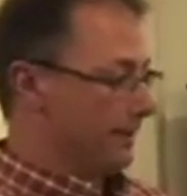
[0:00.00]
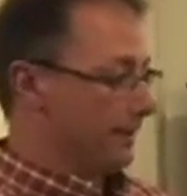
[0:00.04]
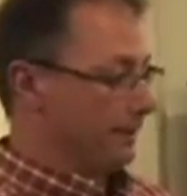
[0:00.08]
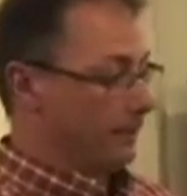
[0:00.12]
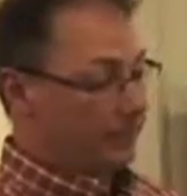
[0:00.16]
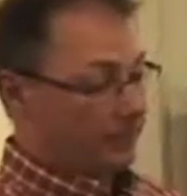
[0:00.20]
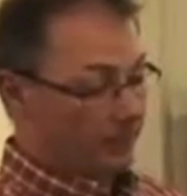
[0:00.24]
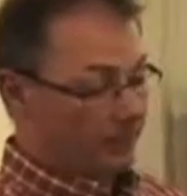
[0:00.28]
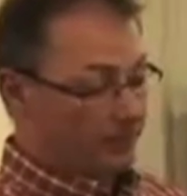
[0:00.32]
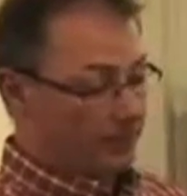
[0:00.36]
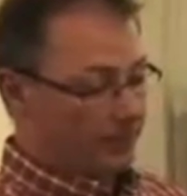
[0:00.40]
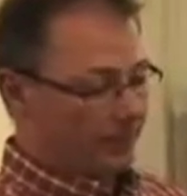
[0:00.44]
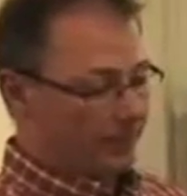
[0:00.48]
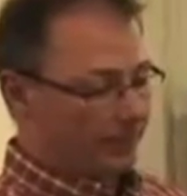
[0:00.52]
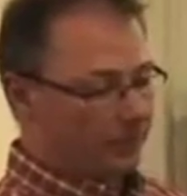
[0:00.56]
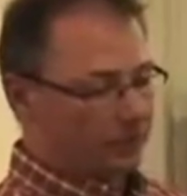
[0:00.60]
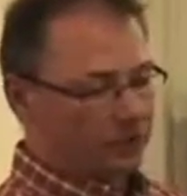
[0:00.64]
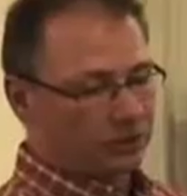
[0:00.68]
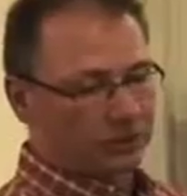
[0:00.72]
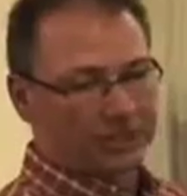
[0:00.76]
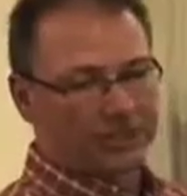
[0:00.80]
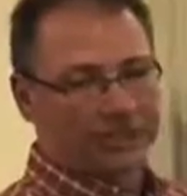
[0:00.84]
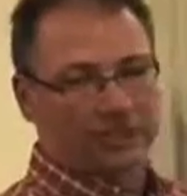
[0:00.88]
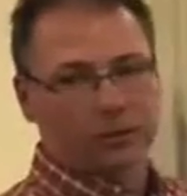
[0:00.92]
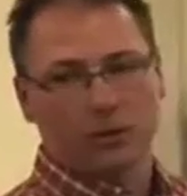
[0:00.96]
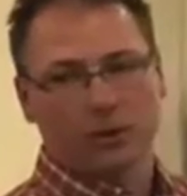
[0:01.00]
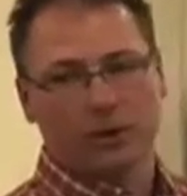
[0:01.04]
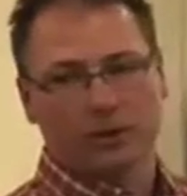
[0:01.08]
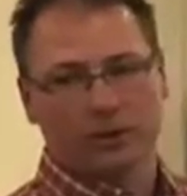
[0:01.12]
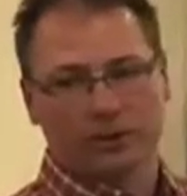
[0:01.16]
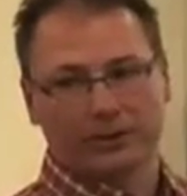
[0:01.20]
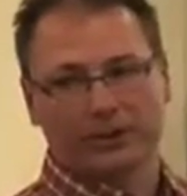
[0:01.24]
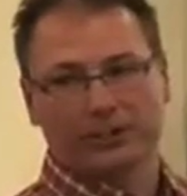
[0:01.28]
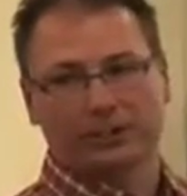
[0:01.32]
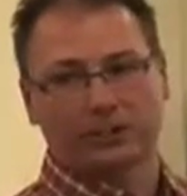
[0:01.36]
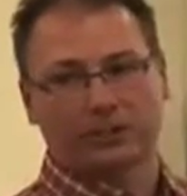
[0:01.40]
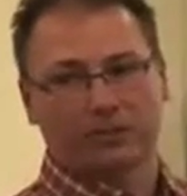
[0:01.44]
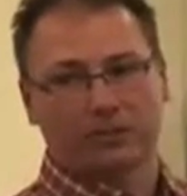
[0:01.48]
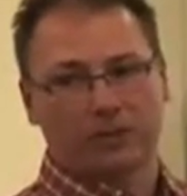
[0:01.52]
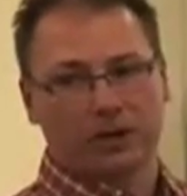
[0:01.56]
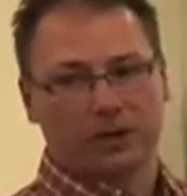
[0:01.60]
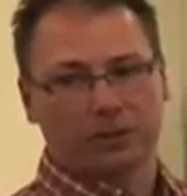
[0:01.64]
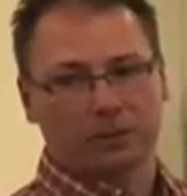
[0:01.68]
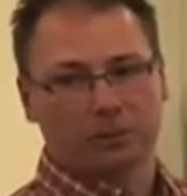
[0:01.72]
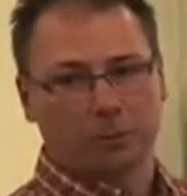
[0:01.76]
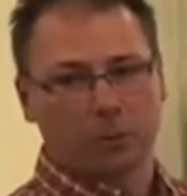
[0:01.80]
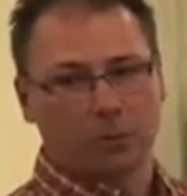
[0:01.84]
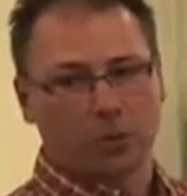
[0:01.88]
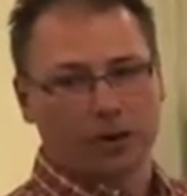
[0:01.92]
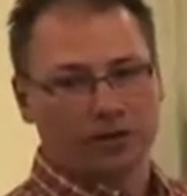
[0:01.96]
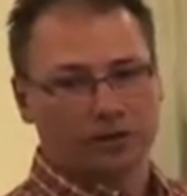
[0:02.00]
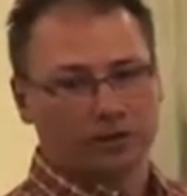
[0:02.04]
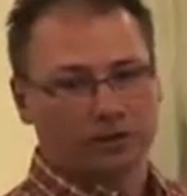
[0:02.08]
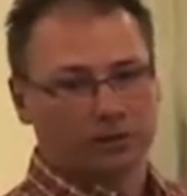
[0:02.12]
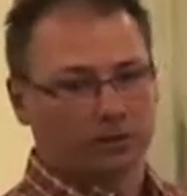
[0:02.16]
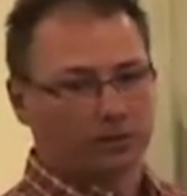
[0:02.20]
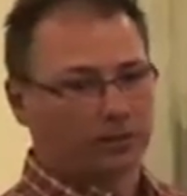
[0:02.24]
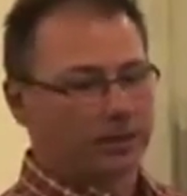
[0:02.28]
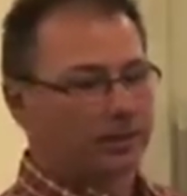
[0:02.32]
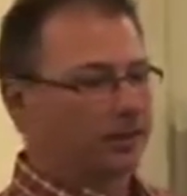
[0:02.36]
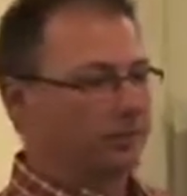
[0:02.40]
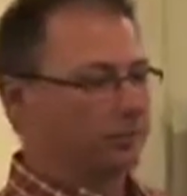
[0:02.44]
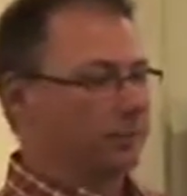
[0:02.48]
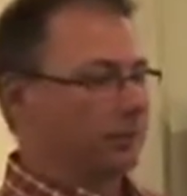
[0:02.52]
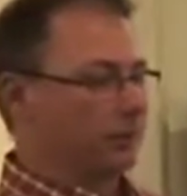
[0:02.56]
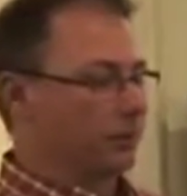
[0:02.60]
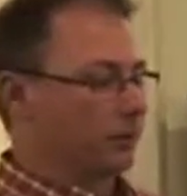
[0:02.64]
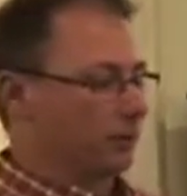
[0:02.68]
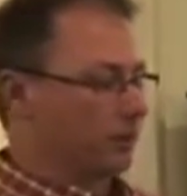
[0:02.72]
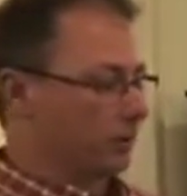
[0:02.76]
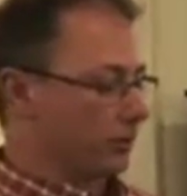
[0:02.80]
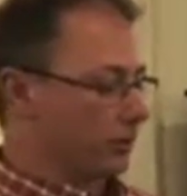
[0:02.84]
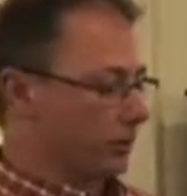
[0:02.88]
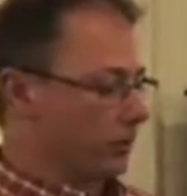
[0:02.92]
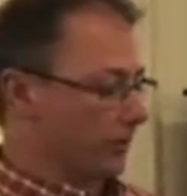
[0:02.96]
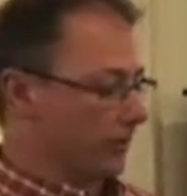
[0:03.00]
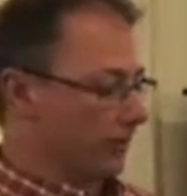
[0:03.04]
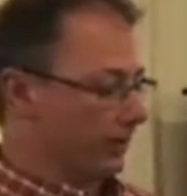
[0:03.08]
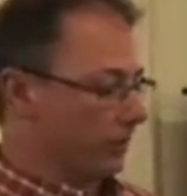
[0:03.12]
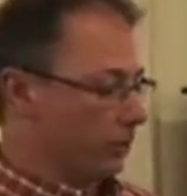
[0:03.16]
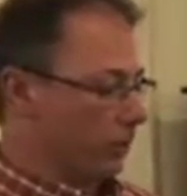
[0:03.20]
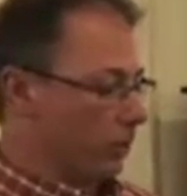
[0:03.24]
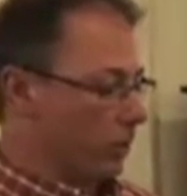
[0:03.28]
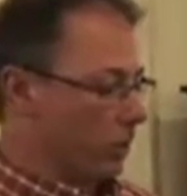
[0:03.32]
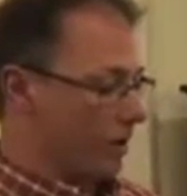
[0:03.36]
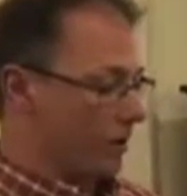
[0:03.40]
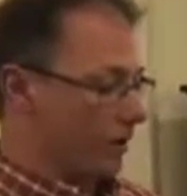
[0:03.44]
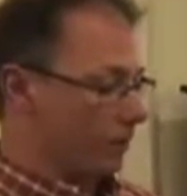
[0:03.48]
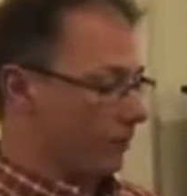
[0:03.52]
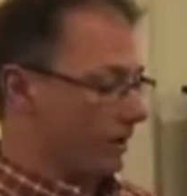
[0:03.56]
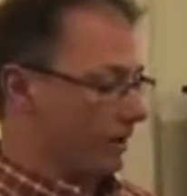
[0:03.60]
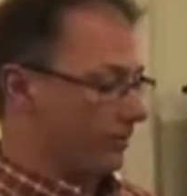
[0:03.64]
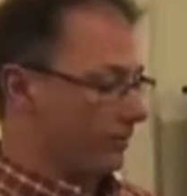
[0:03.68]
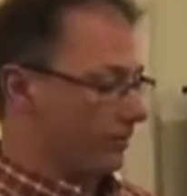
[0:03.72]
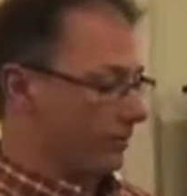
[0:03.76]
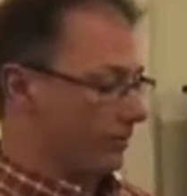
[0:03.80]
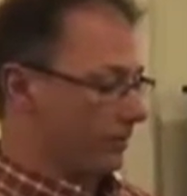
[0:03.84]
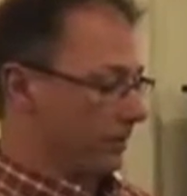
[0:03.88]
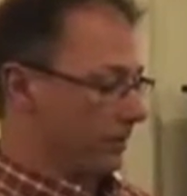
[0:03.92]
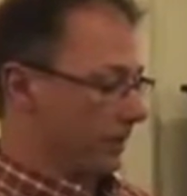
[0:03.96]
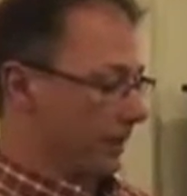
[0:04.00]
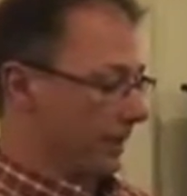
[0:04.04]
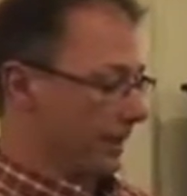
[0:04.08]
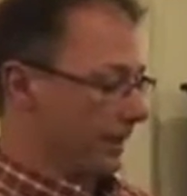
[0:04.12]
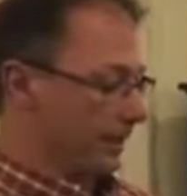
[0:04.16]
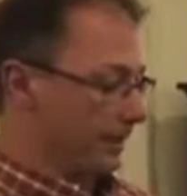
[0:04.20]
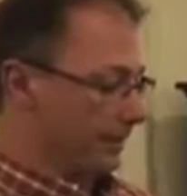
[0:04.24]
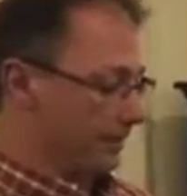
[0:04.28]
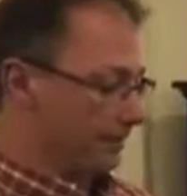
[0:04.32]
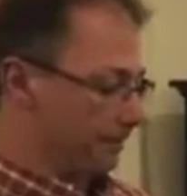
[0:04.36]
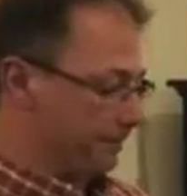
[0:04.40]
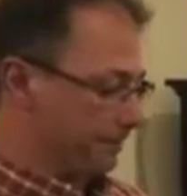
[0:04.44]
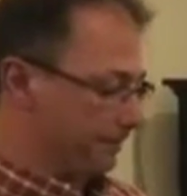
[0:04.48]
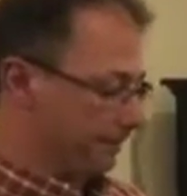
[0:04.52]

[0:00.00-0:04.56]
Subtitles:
Sometimes the lake water is the potable water supply, and people are getting their water right from the lake.